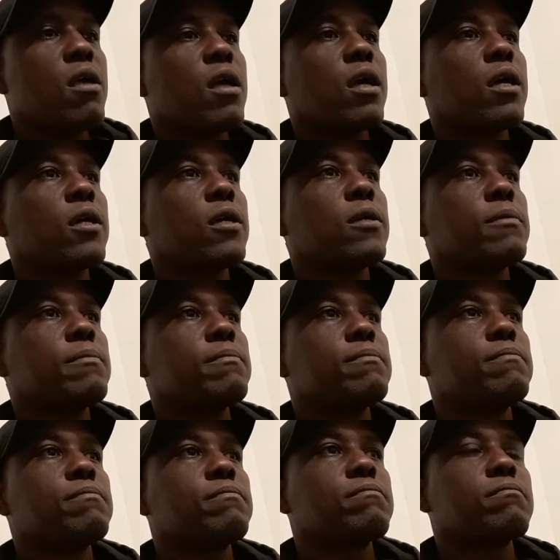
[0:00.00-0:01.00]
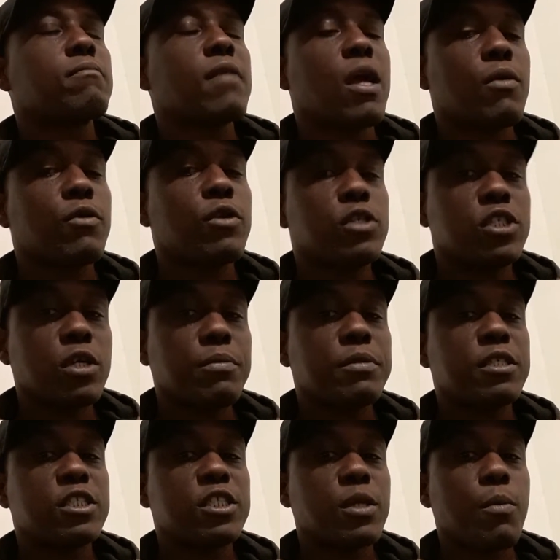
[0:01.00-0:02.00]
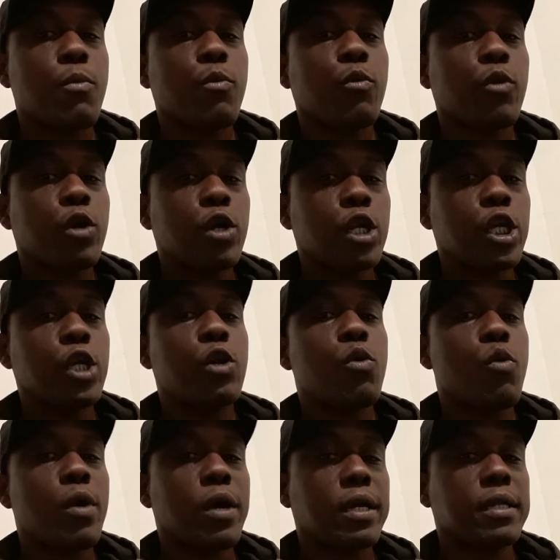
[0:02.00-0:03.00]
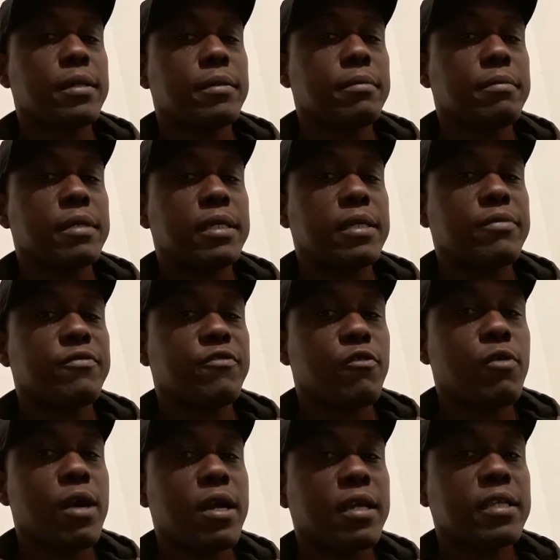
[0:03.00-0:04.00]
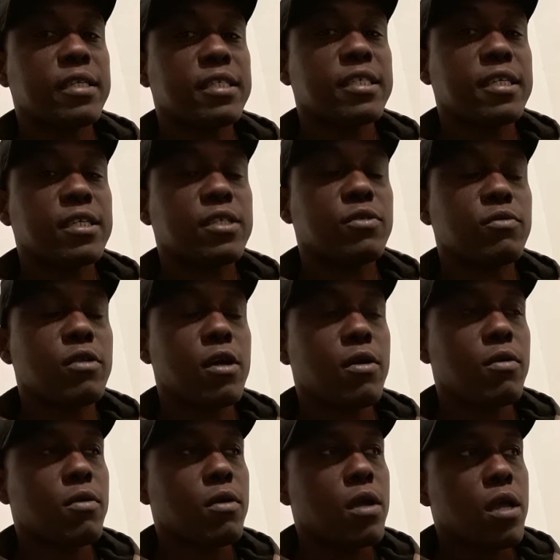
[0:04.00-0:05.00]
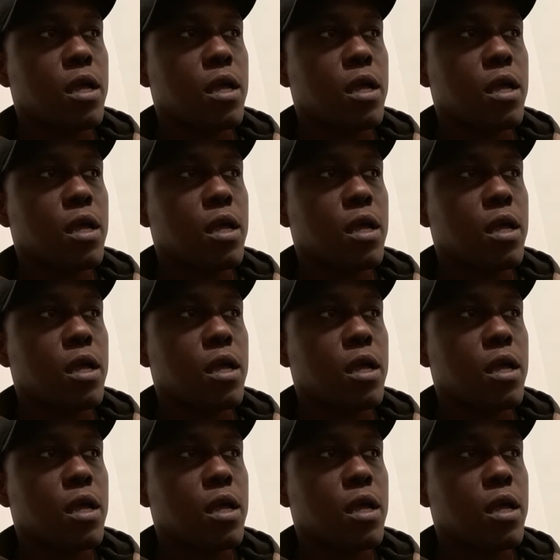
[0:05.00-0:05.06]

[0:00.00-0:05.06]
Um, I want to jump into something really quickly before this get too long.